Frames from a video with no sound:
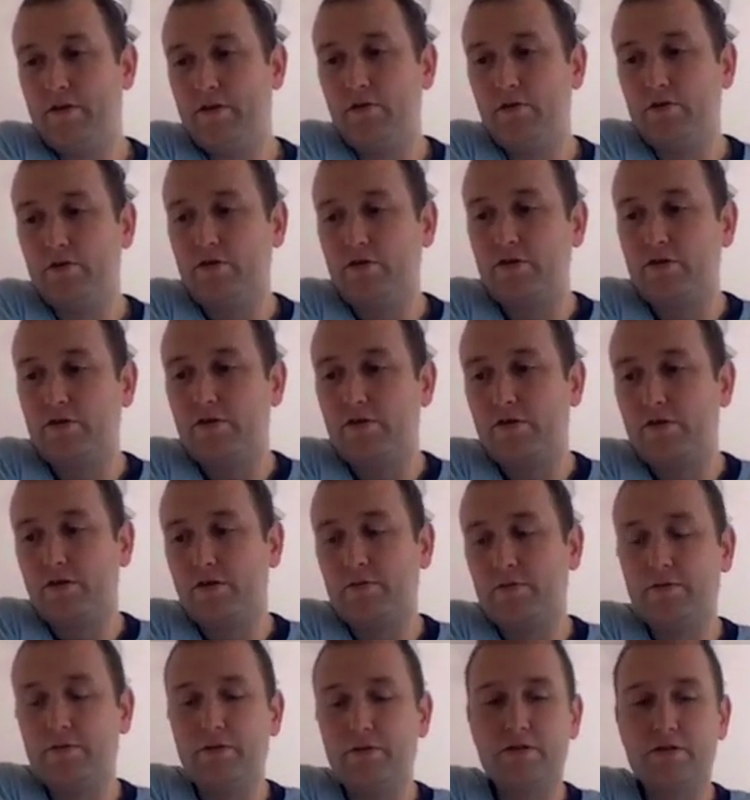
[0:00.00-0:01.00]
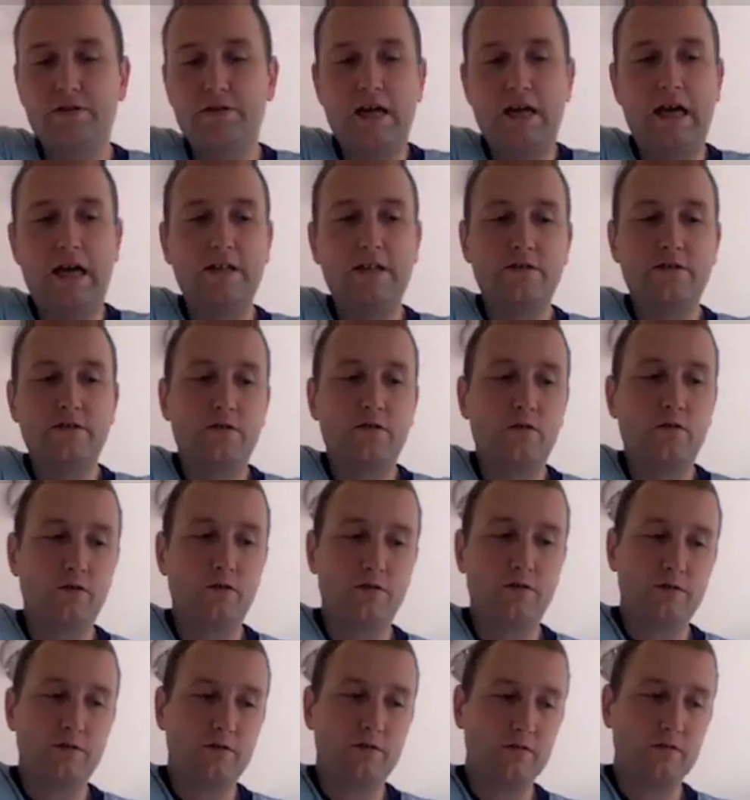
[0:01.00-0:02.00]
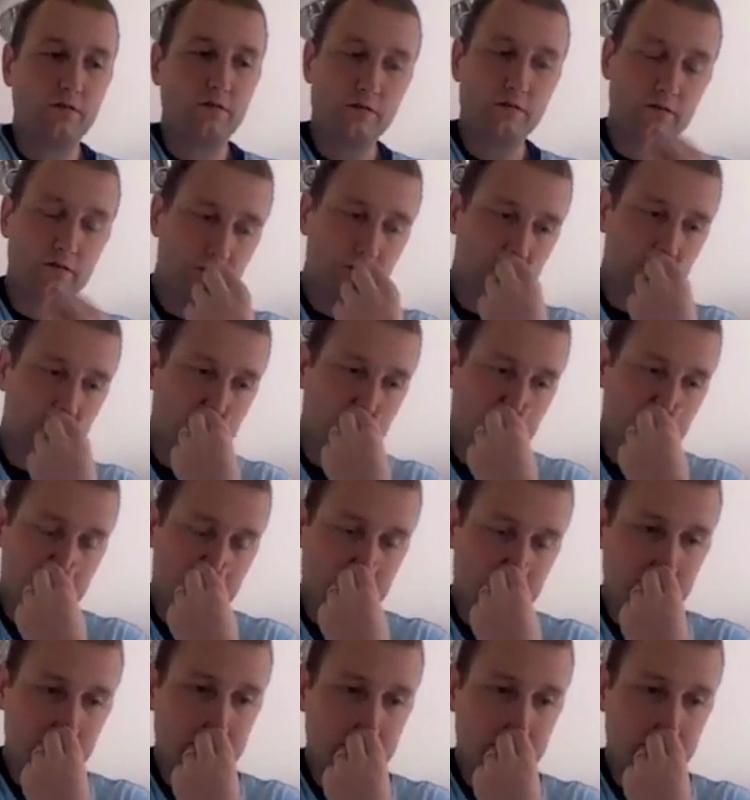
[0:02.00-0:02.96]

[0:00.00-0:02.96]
going to do a computer science course or a